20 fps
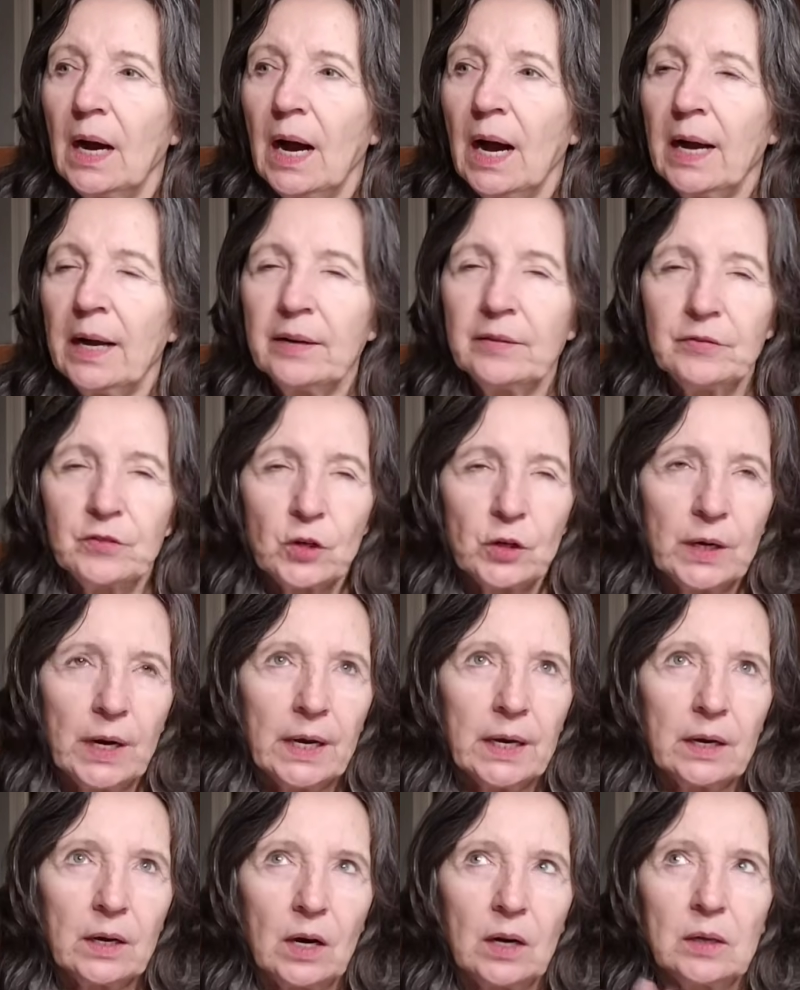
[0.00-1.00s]
I've
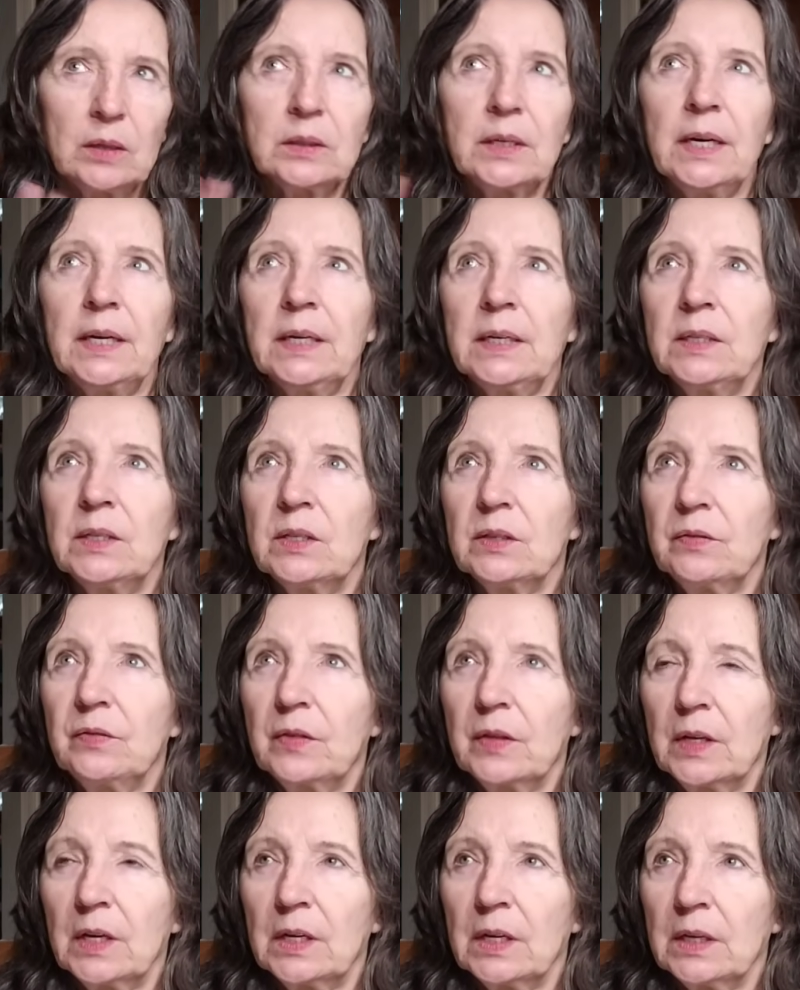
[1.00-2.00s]
tried all kinds of
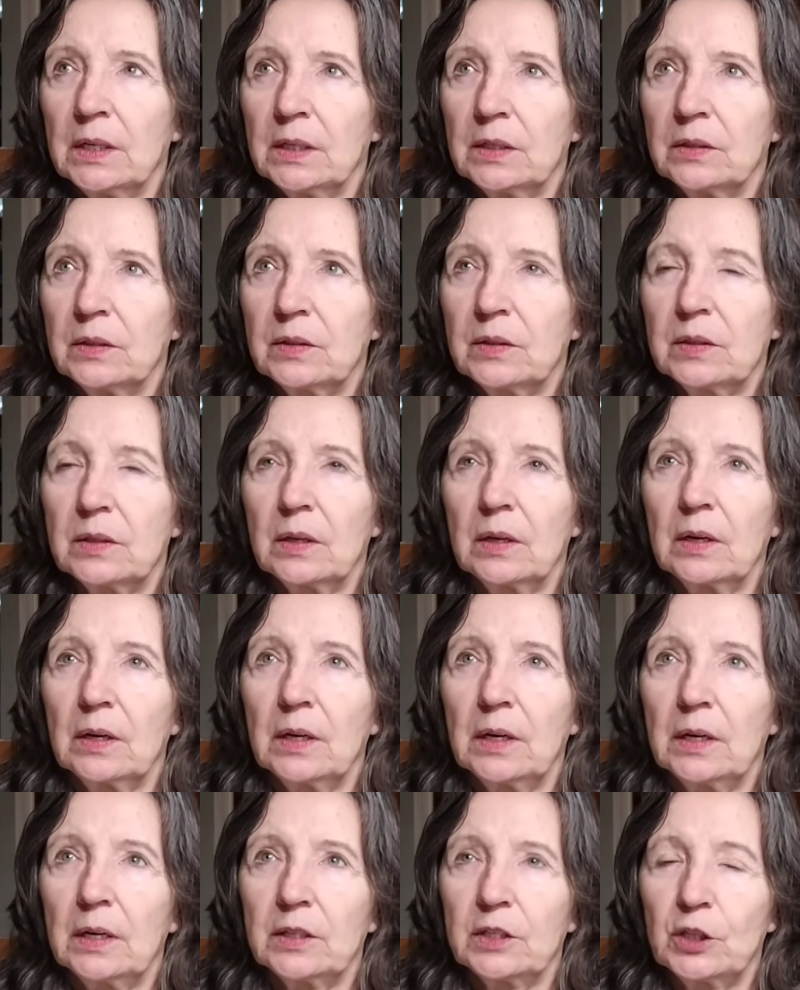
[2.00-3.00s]
things
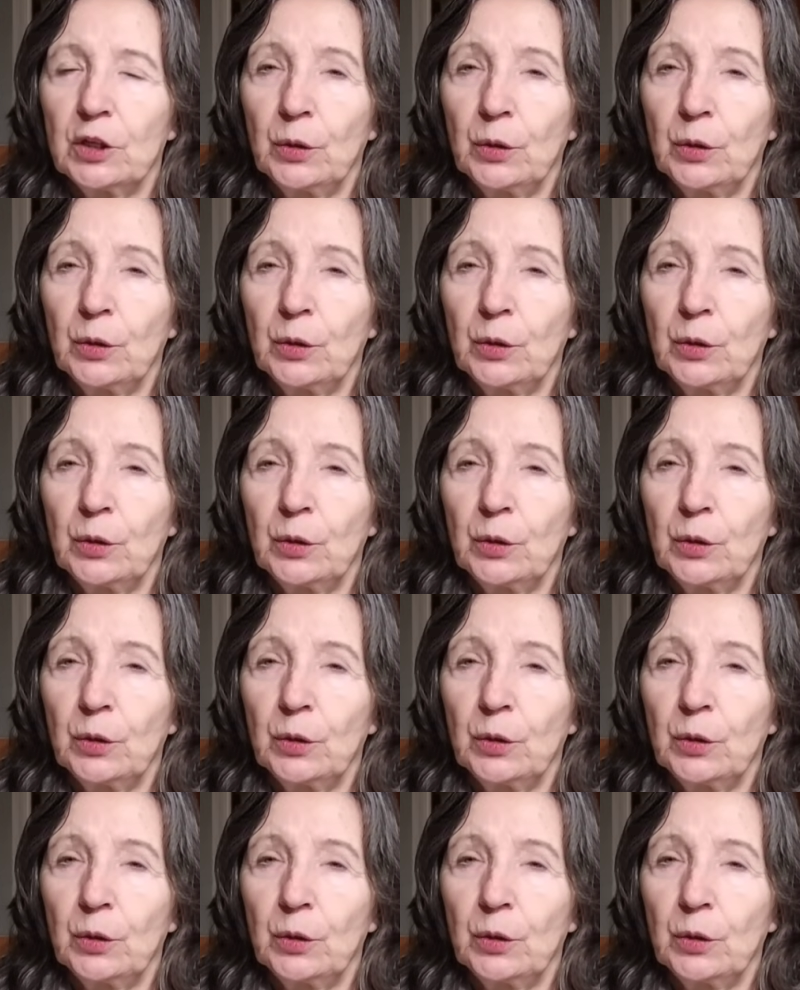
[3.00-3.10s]
uh,